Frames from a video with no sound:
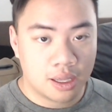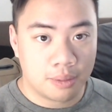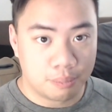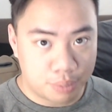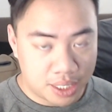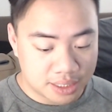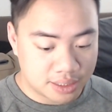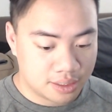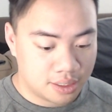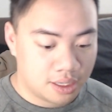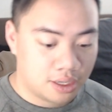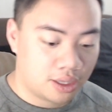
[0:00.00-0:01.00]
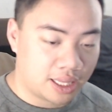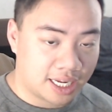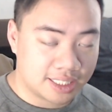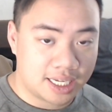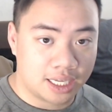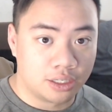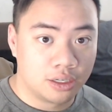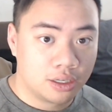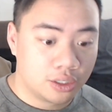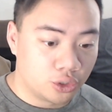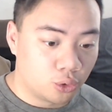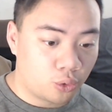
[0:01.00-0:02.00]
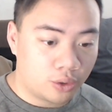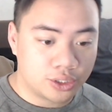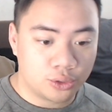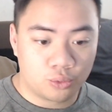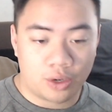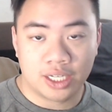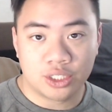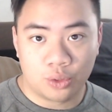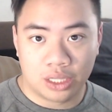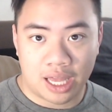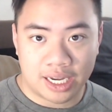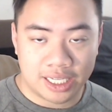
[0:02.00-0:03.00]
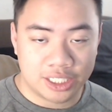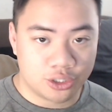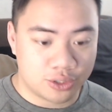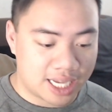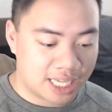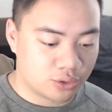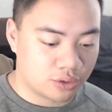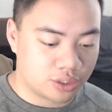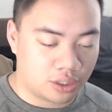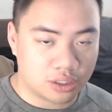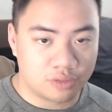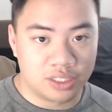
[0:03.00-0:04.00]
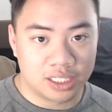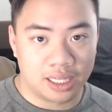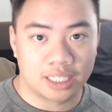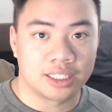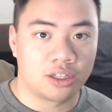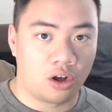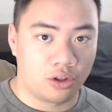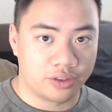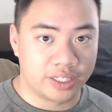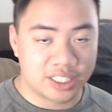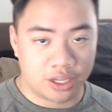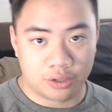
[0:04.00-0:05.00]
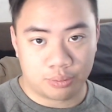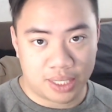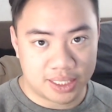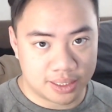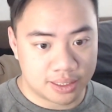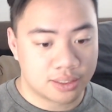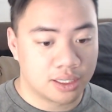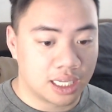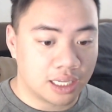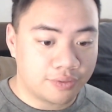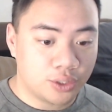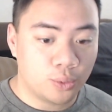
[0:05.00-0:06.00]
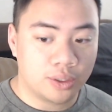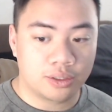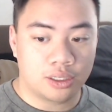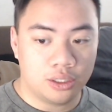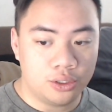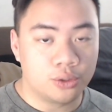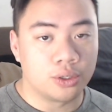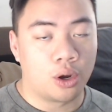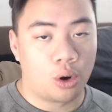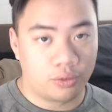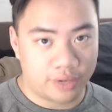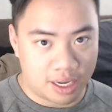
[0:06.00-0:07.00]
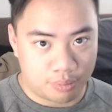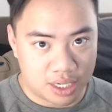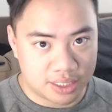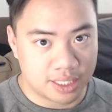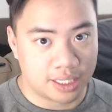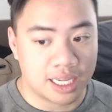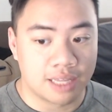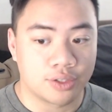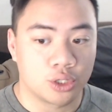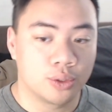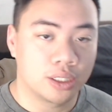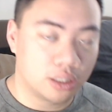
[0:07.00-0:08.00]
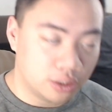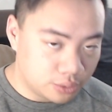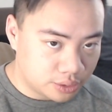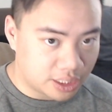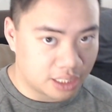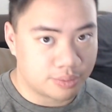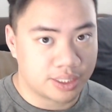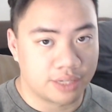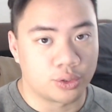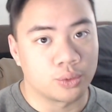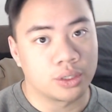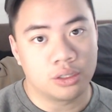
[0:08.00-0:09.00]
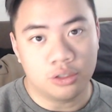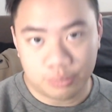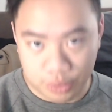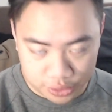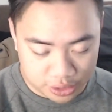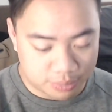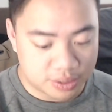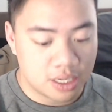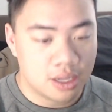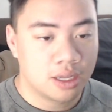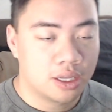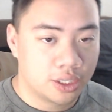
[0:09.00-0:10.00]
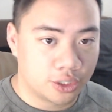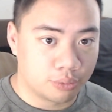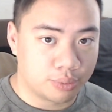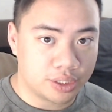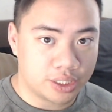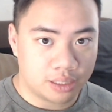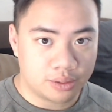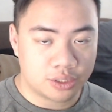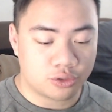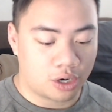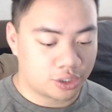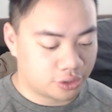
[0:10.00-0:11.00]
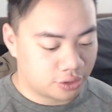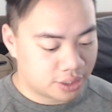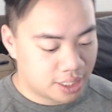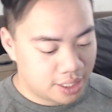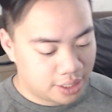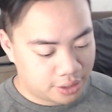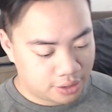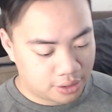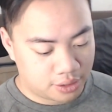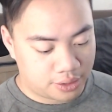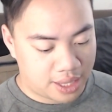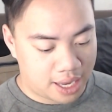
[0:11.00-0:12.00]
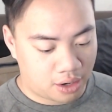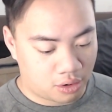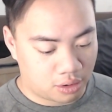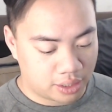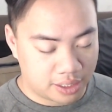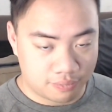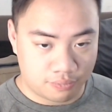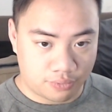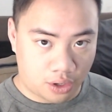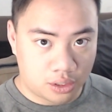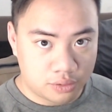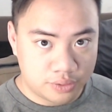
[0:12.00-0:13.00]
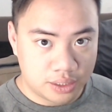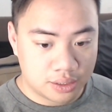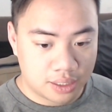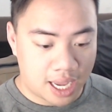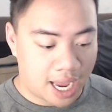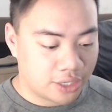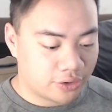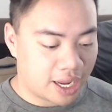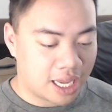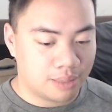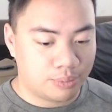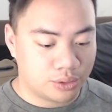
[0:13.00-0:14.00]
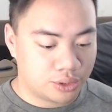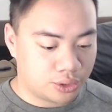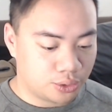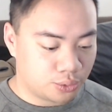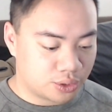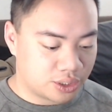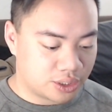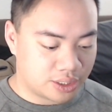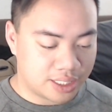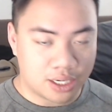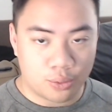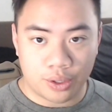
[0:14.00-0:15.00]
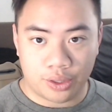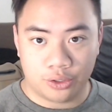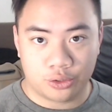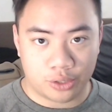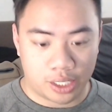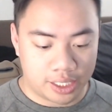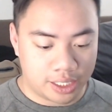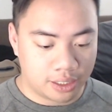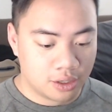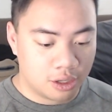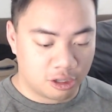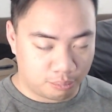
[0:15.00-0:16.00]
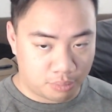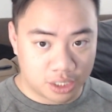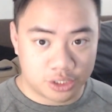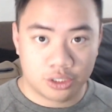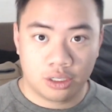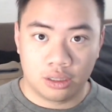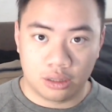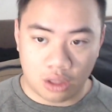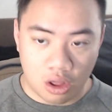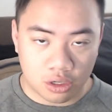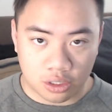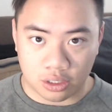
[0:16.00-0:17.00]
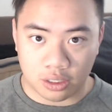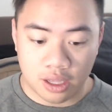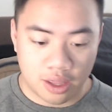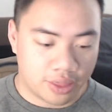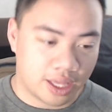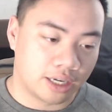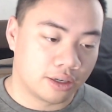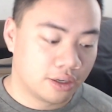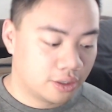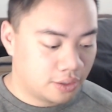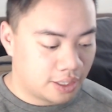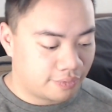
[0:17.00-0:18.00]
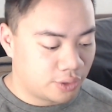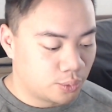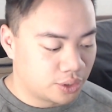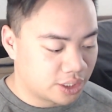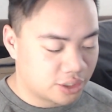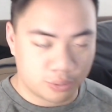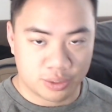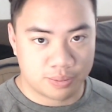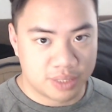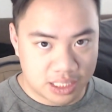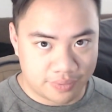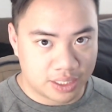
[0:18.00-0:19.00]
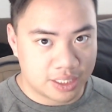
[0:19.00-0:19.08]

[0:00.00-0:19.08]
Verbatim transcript: But like I said, you're going to run into a lot of issues as a result of neglecting all of these other presses. If you include overhead pressing, if you include dips, if you include push-ups, you're building on the structures you're, that are involved, and you're able to stick with your training much longer than if you were just super specific.